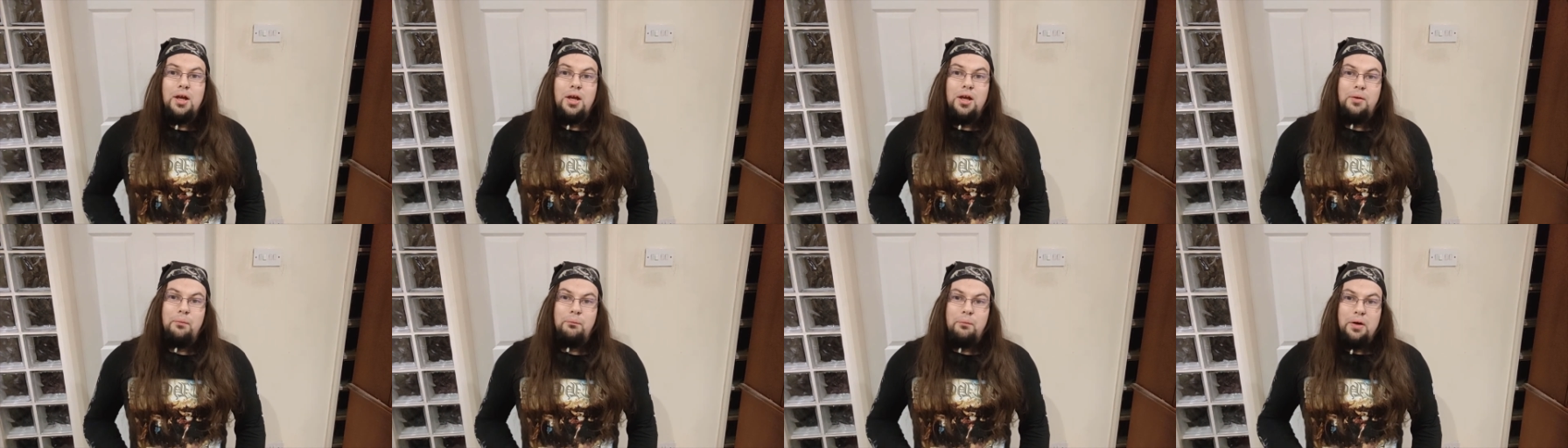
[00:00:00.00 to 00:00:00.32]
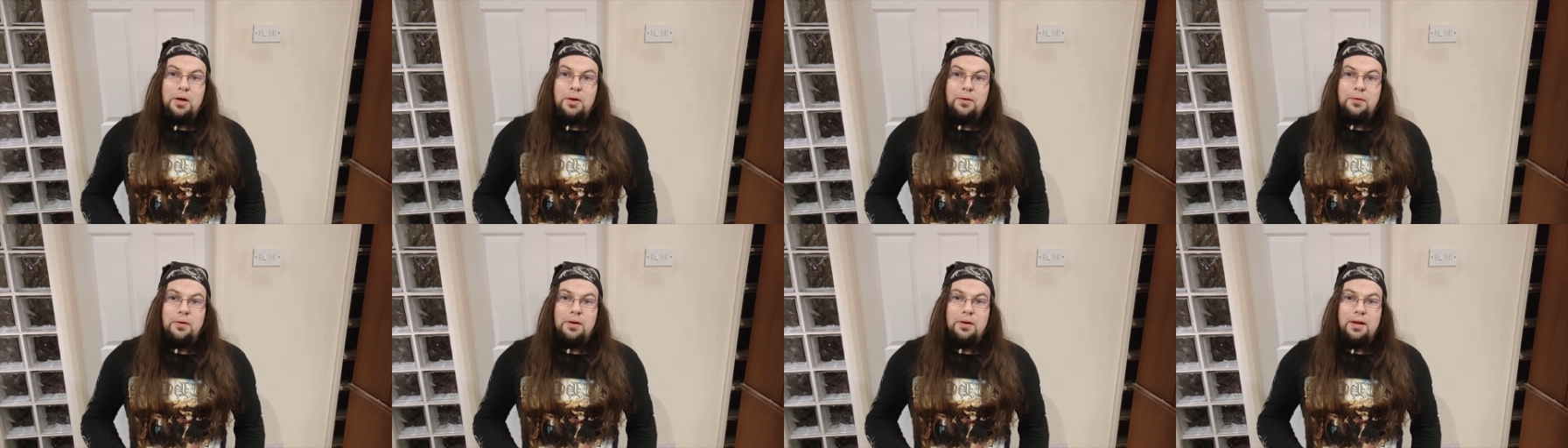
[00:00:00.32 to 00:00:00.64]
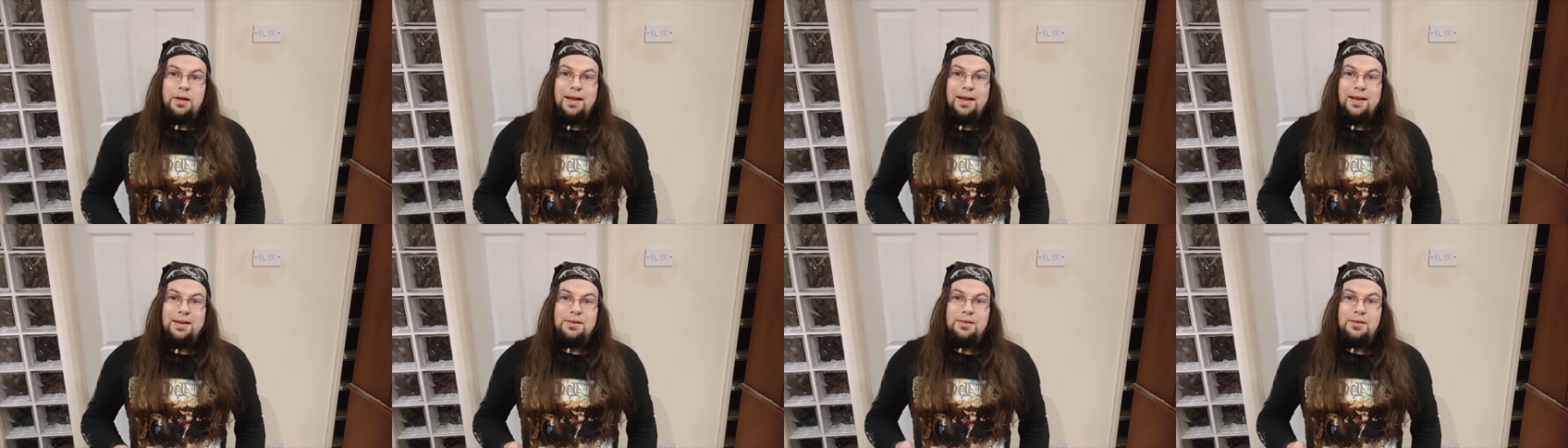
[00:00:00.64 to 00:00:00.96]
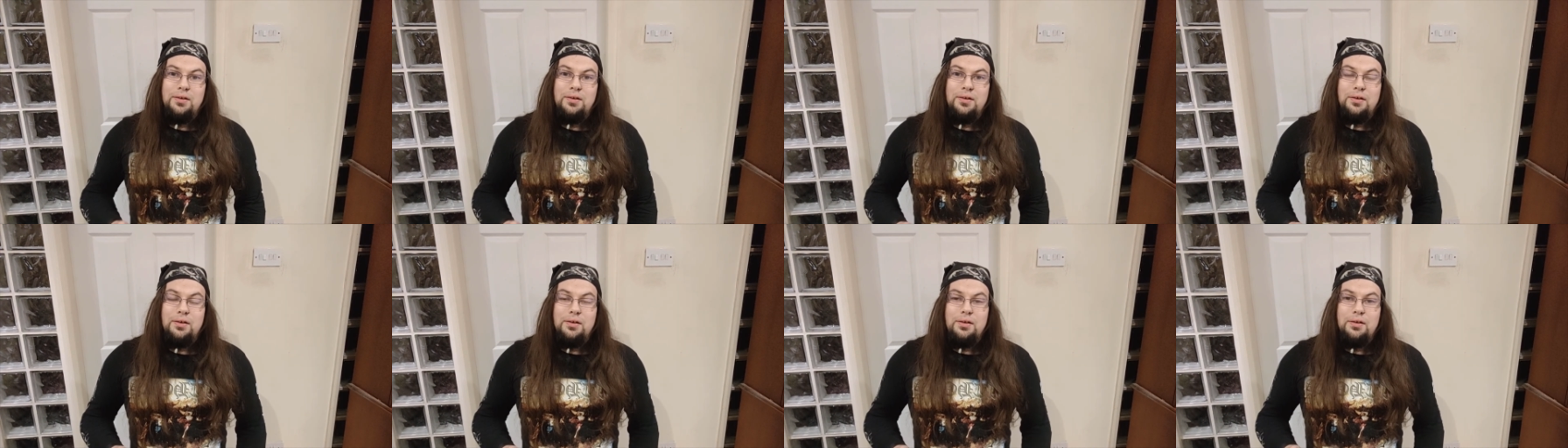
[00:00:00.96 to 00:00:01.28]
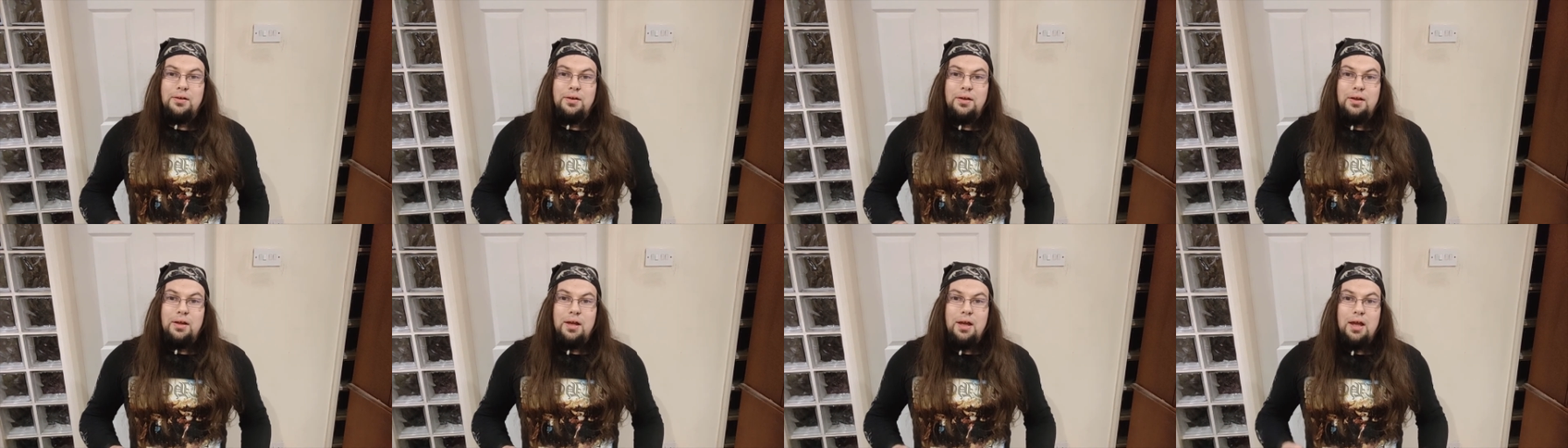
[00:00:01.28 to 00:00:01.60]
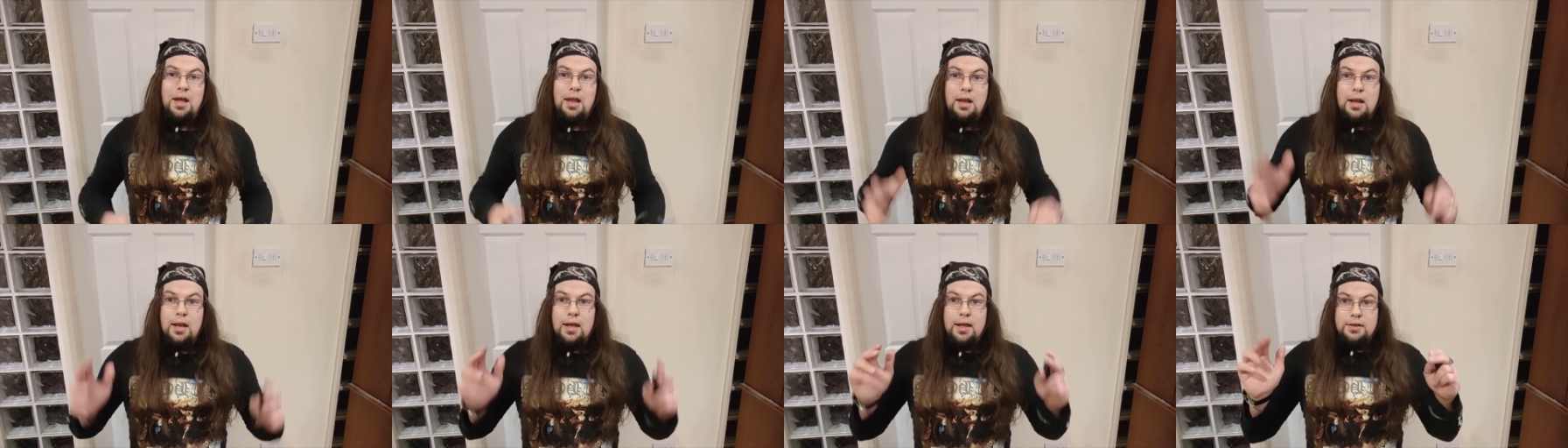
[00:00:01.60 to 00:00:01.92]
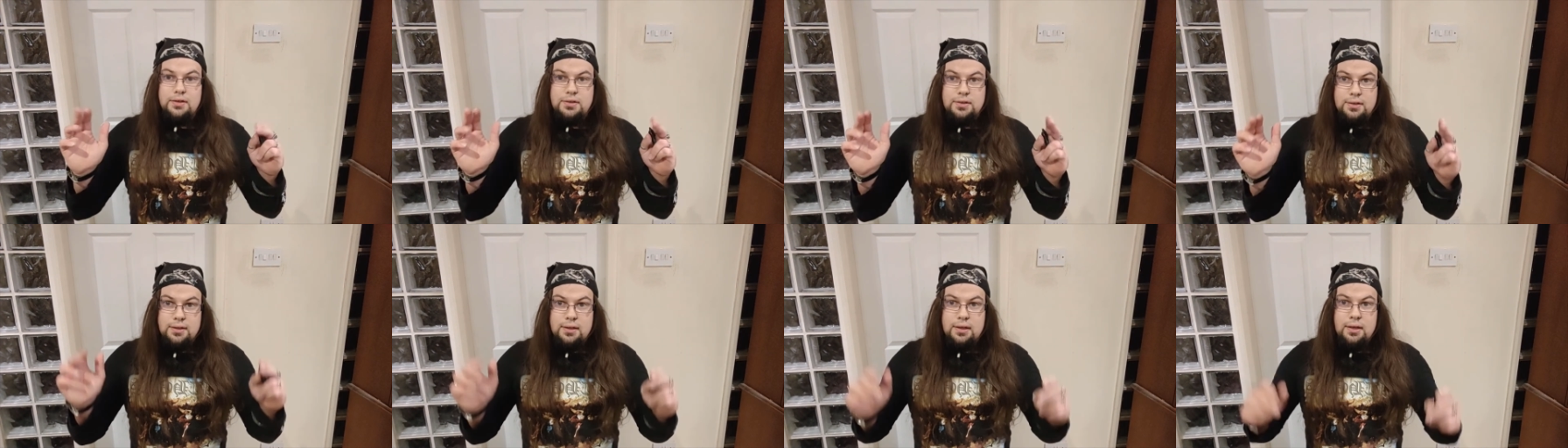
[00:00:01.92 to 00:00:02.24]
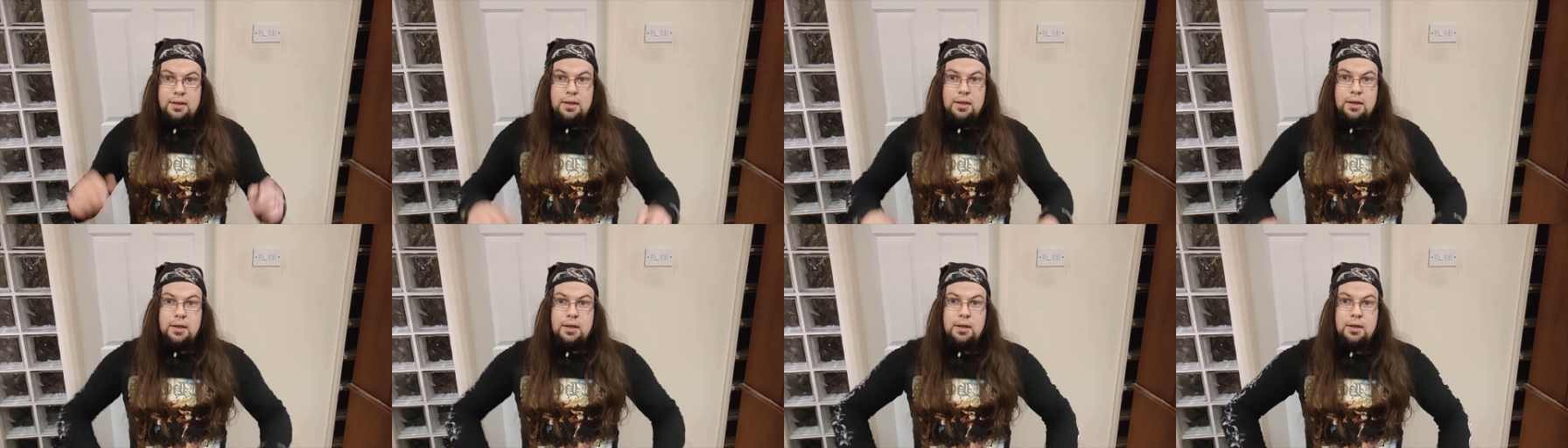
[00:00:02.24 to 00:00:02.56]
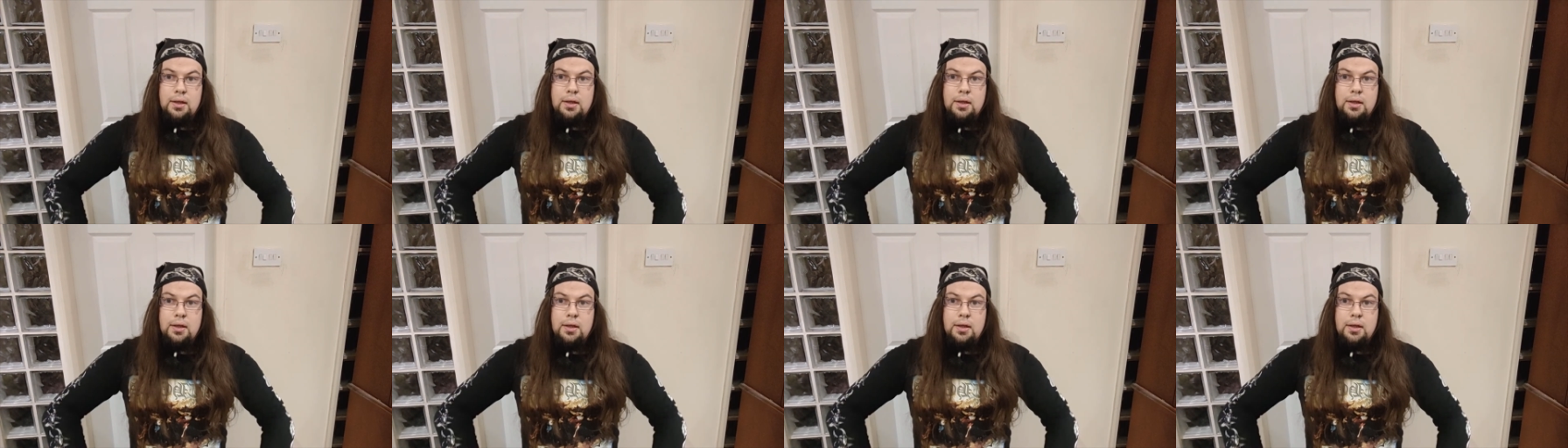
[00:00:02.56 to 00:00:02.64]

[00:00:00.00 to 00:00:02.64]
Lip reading: and well, had not allegedly